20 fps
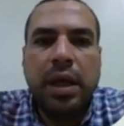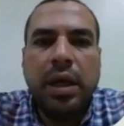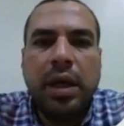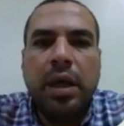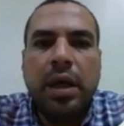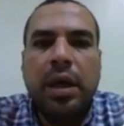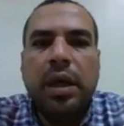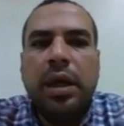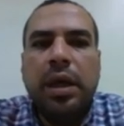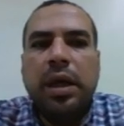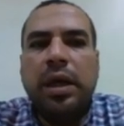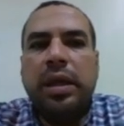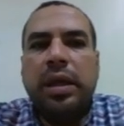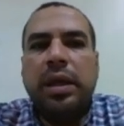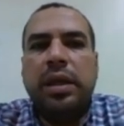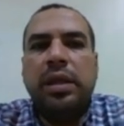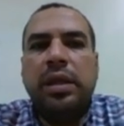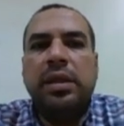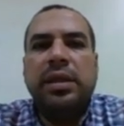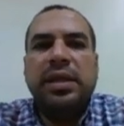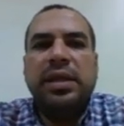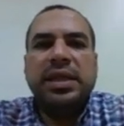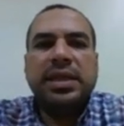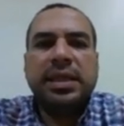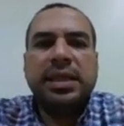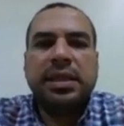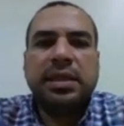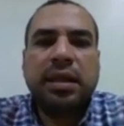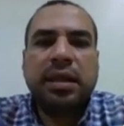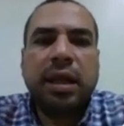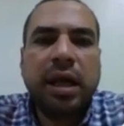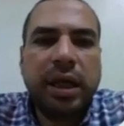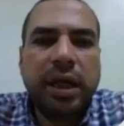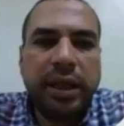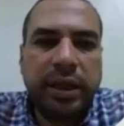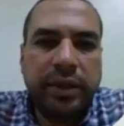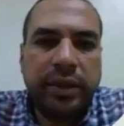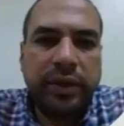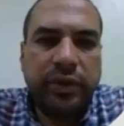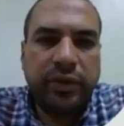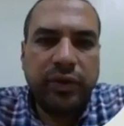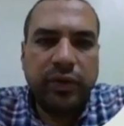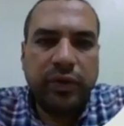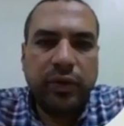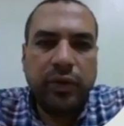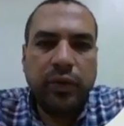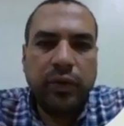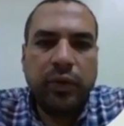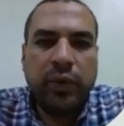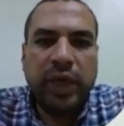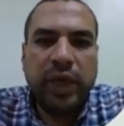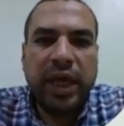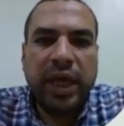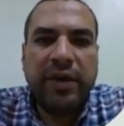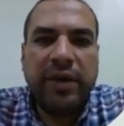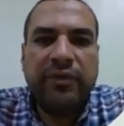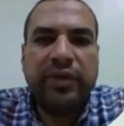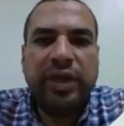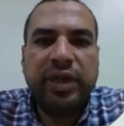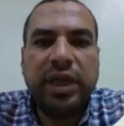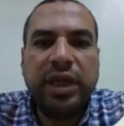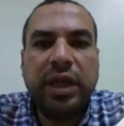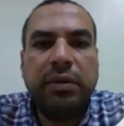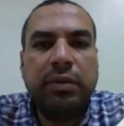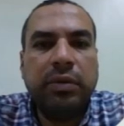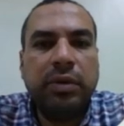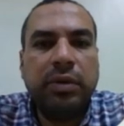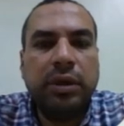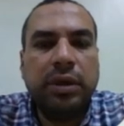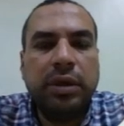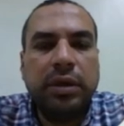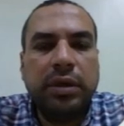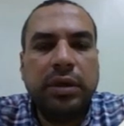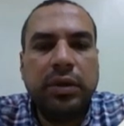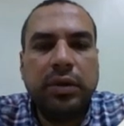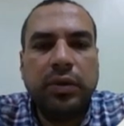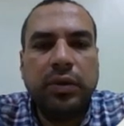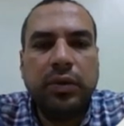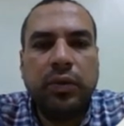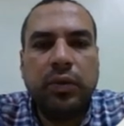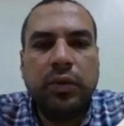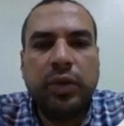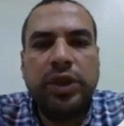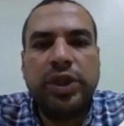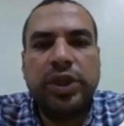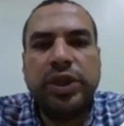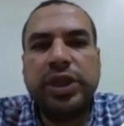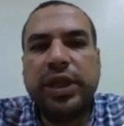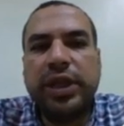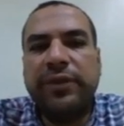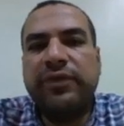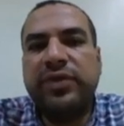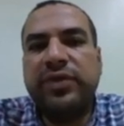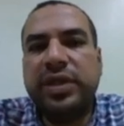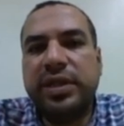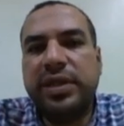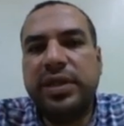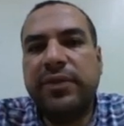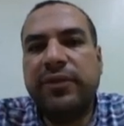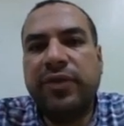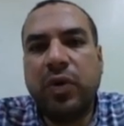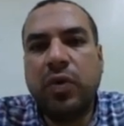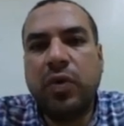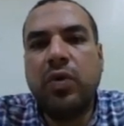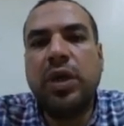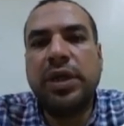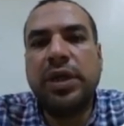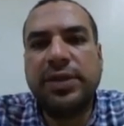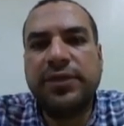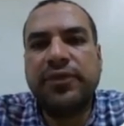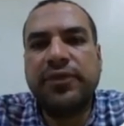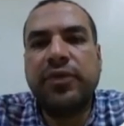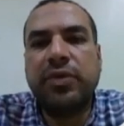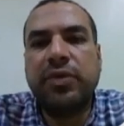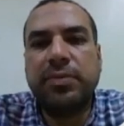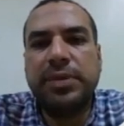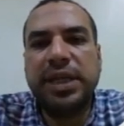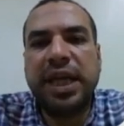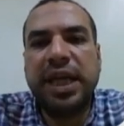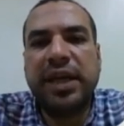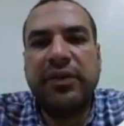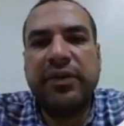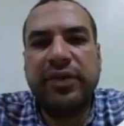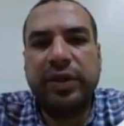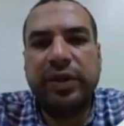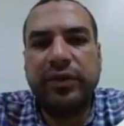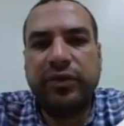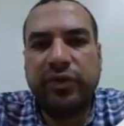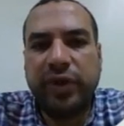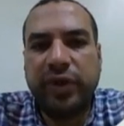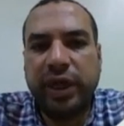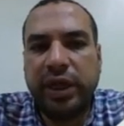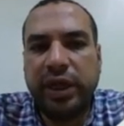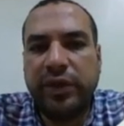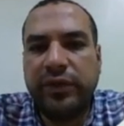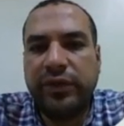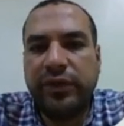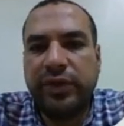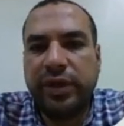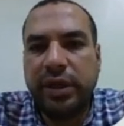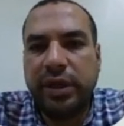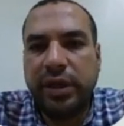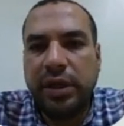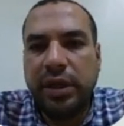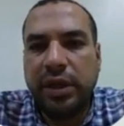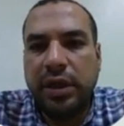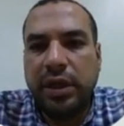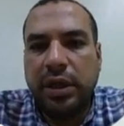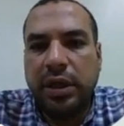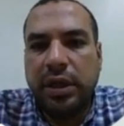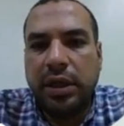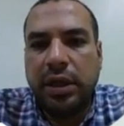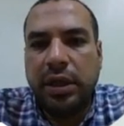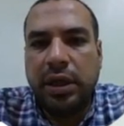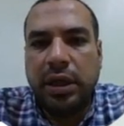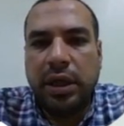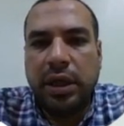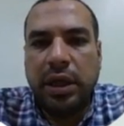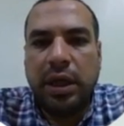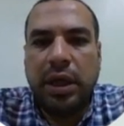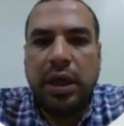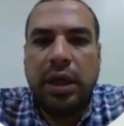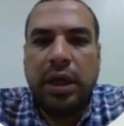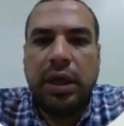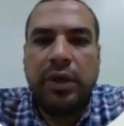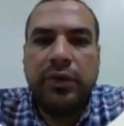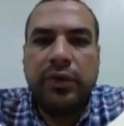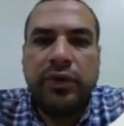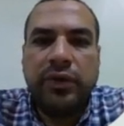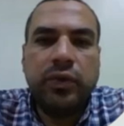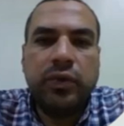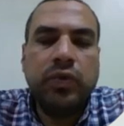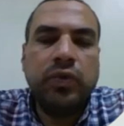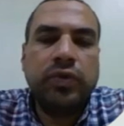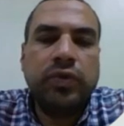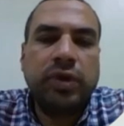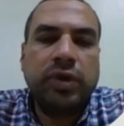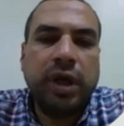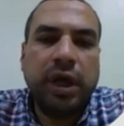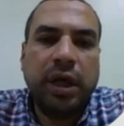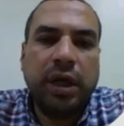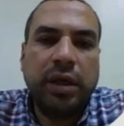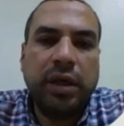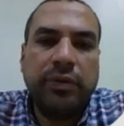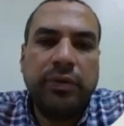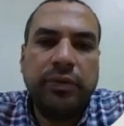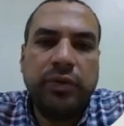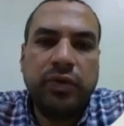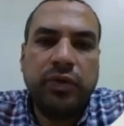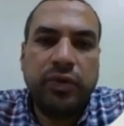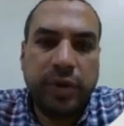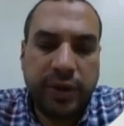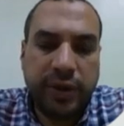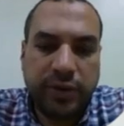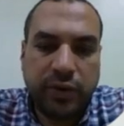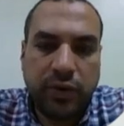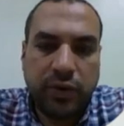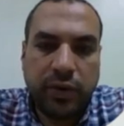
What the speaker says: In this slide, we have a table which shifts the focus from the event rate to time to restore,